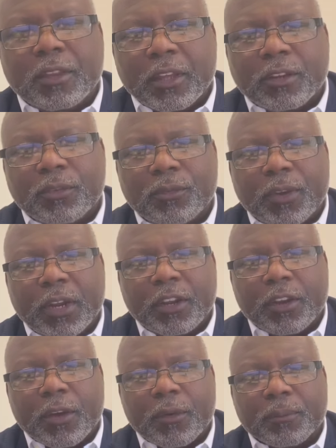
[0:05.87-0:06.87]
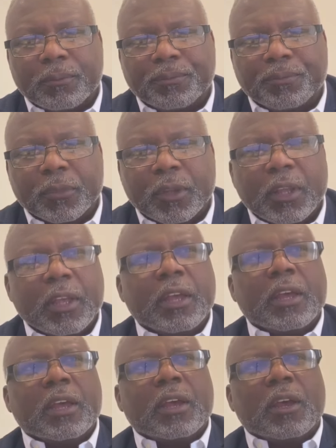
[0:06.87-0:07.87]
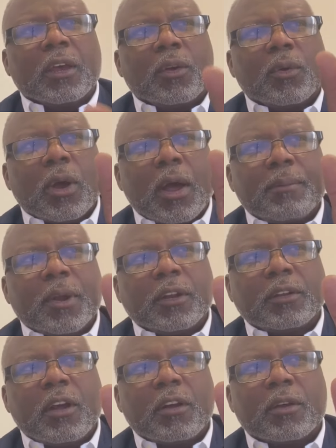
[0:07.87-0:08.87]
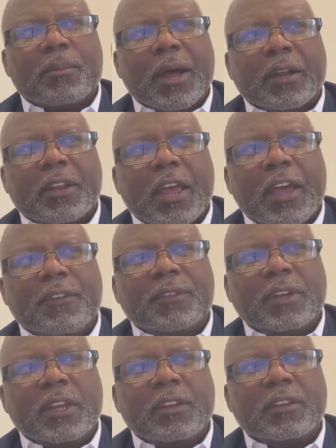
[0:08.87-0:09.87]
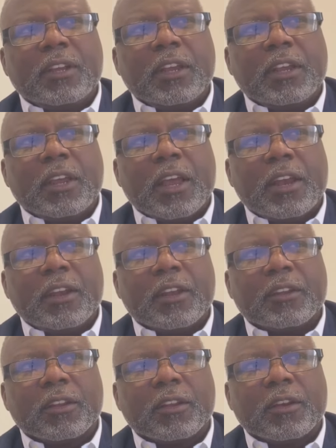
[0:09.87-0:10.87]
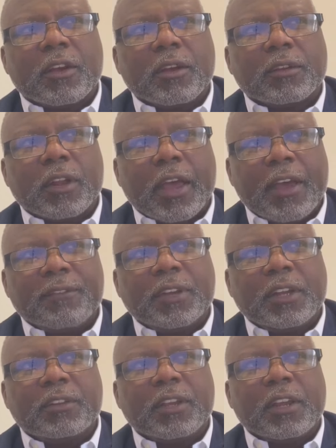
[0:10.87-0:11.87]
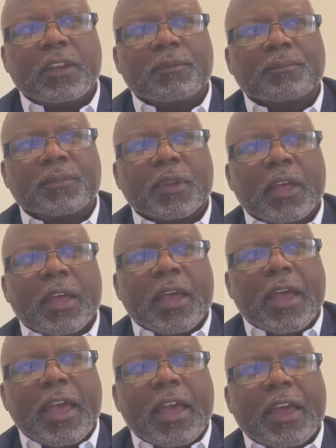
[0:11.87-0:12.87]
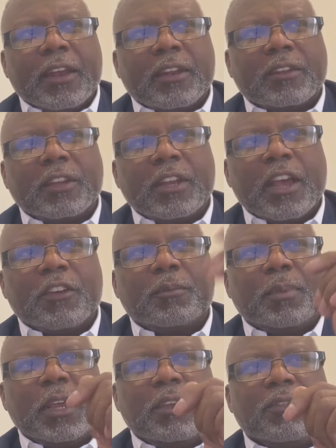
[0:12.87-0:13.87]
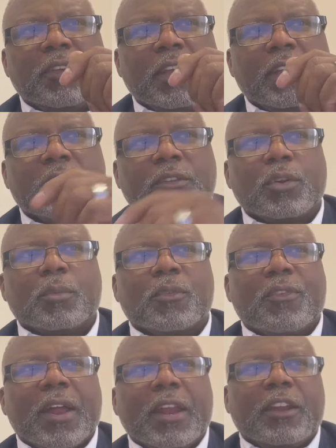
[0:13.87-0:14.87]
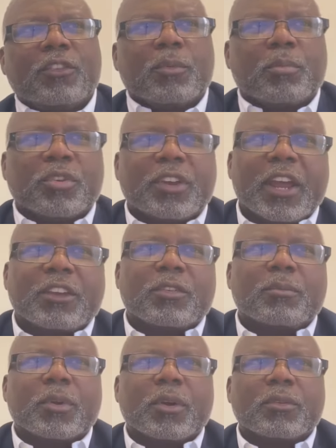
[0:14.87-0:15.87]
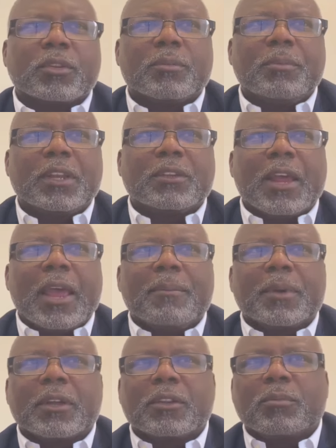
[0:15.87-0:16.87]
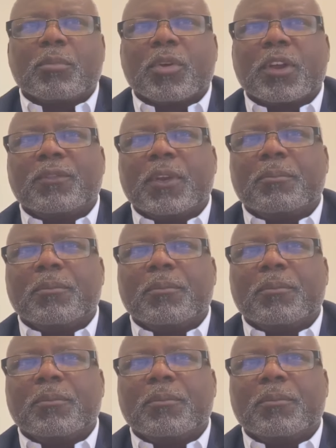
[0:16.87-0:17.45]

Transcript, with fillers: this video, I'm going to talk about the FTC and the FTC and the CFPV, Consumer Financial Protection Bureau, submits an amicus brief